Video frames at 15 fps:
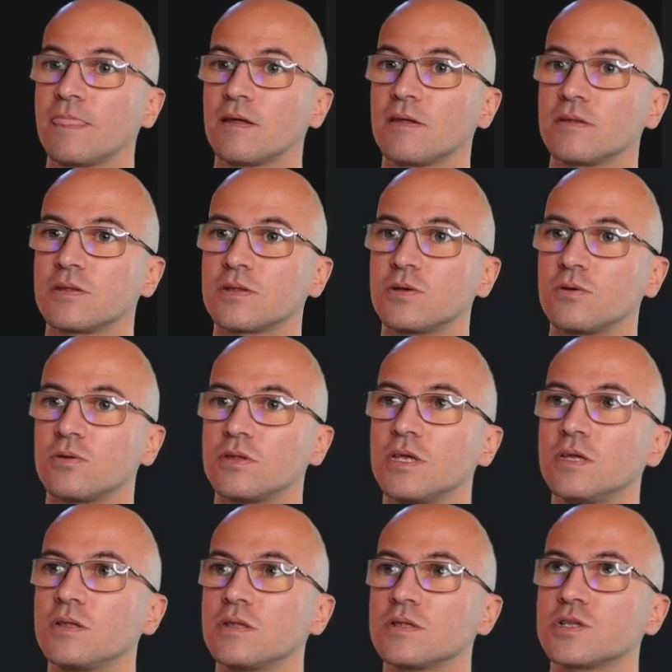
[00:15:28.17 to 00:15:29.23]
So this
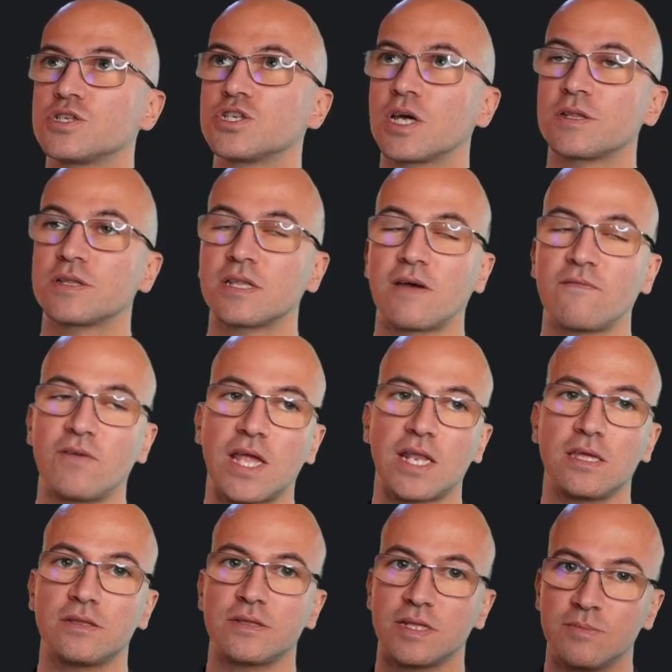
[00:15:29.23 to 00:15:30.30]
is just a very
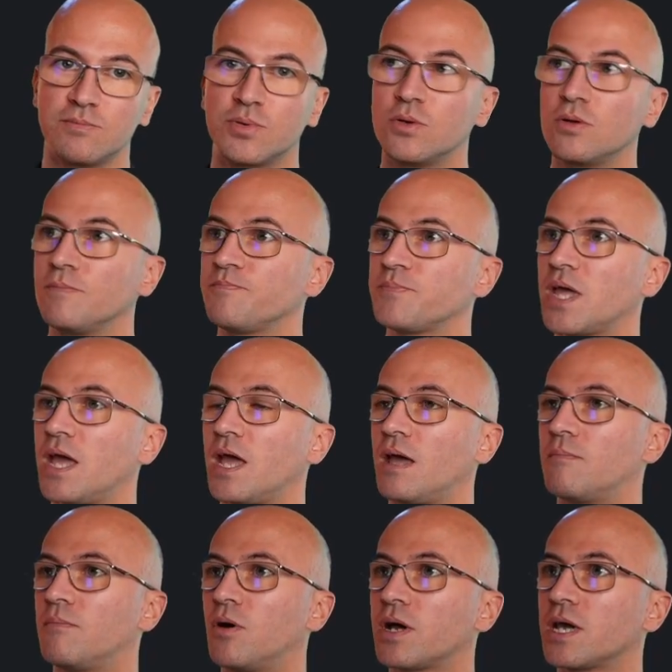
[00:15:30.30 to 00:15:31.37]
simple uh,
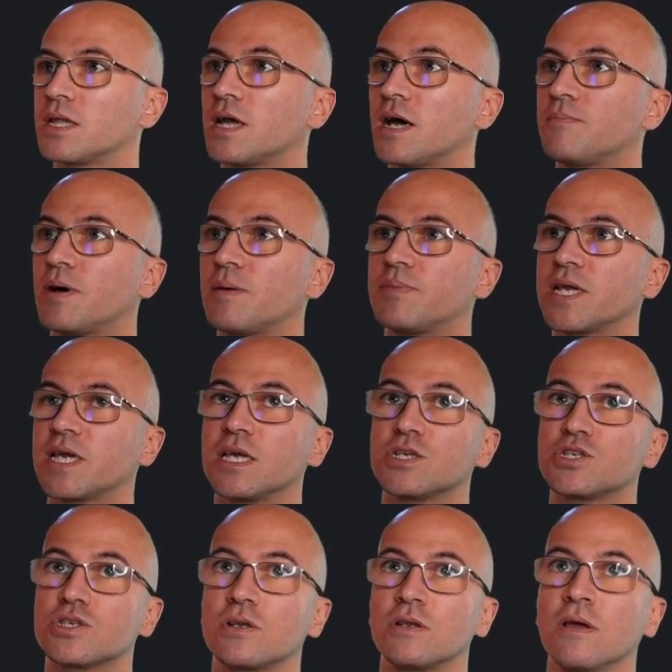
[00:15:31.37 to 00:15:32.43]
mocked up
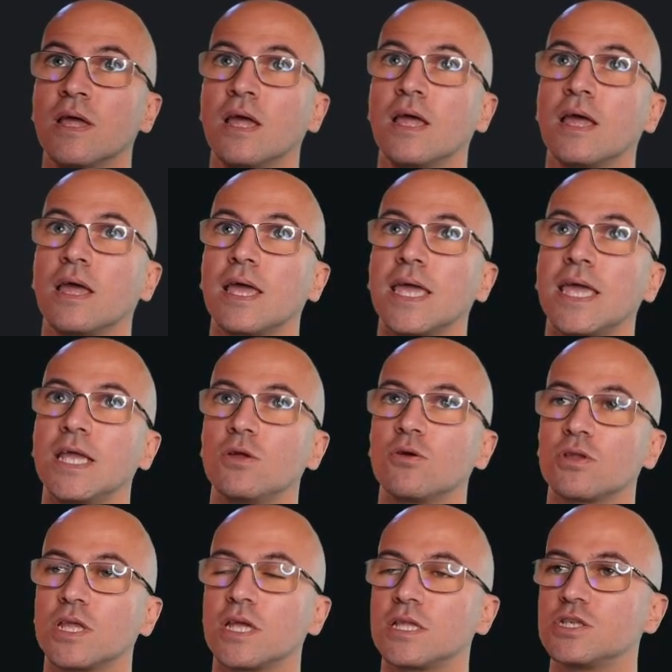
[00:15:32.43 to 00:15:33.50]
application in
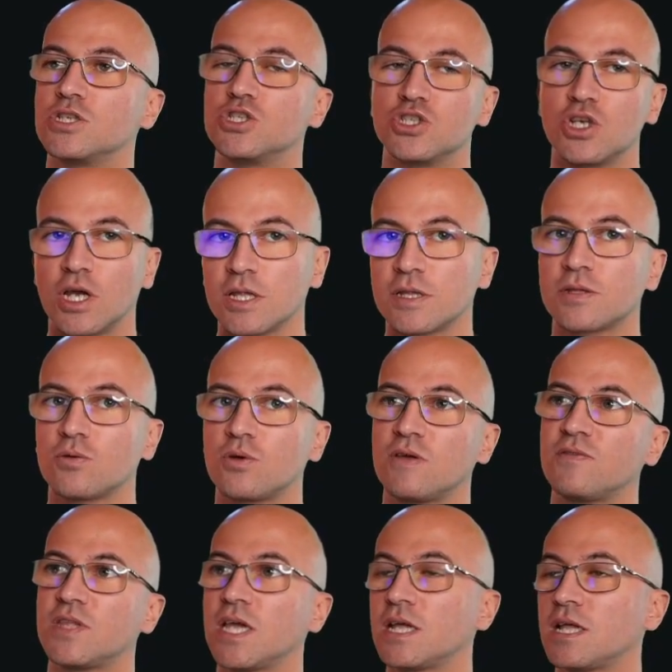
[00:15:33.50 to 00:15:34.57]
order just to give
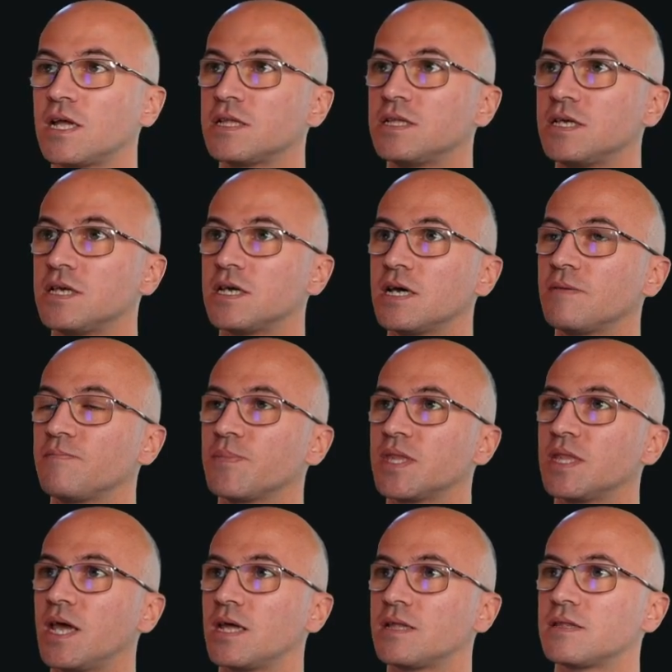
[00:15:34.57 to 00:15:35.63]
the idea
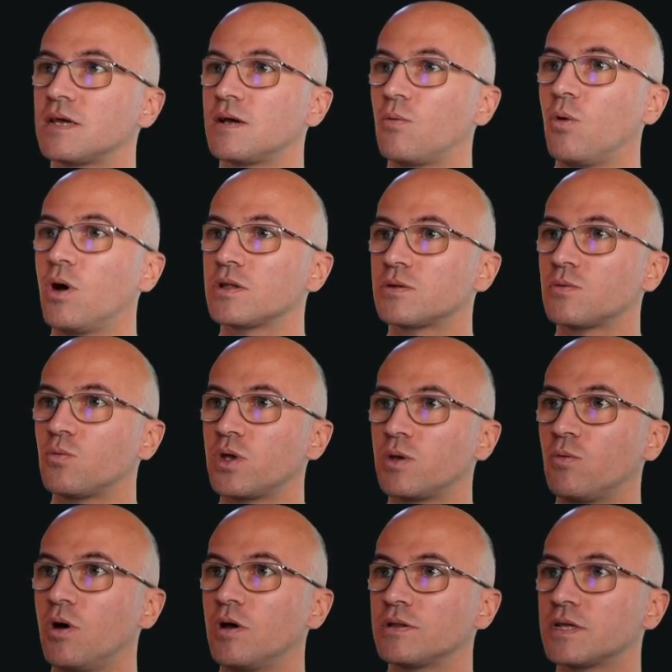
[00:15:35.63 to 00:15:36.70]
that uh, what we
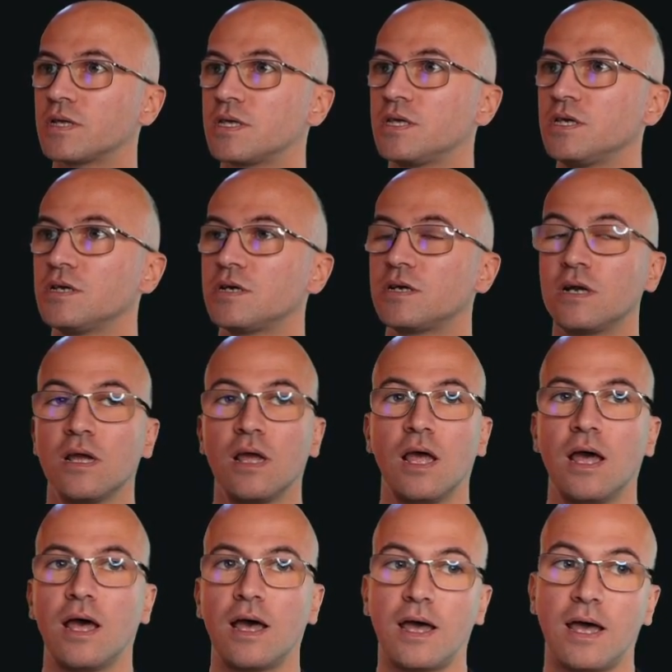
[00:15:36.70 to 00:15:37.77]
want here
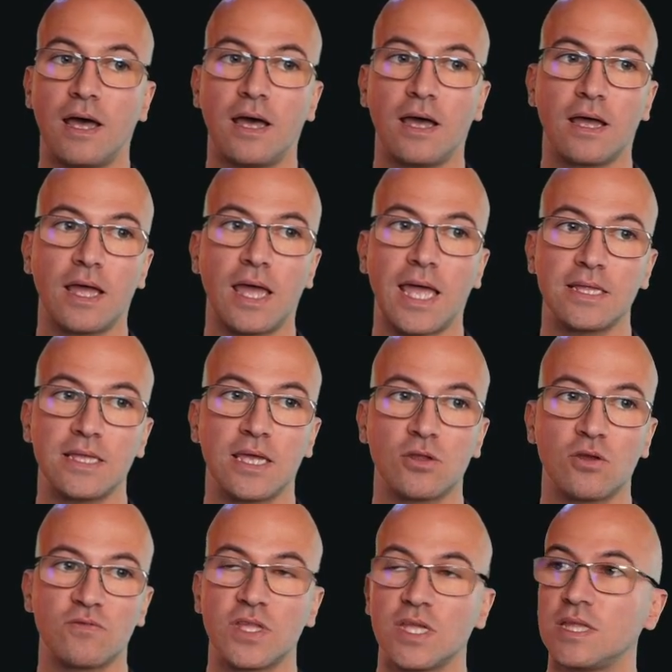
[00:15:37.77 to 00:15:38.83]
uh, at the end
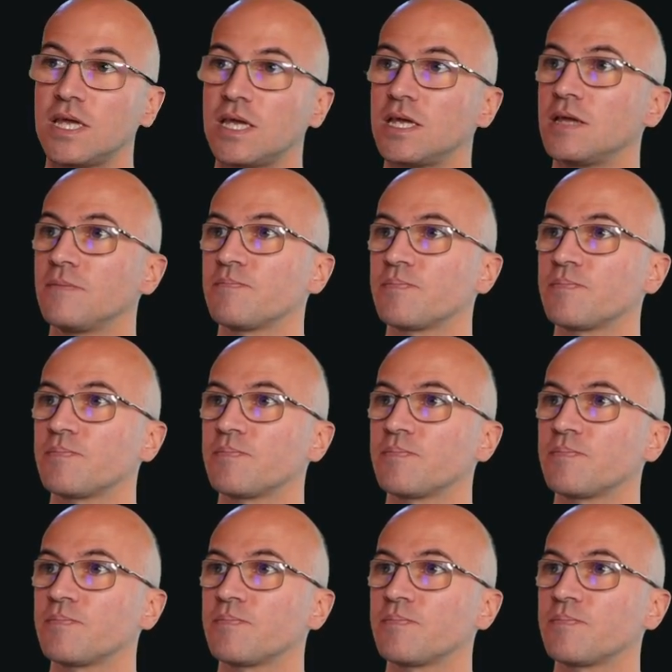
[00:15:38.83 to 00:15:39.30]
of the day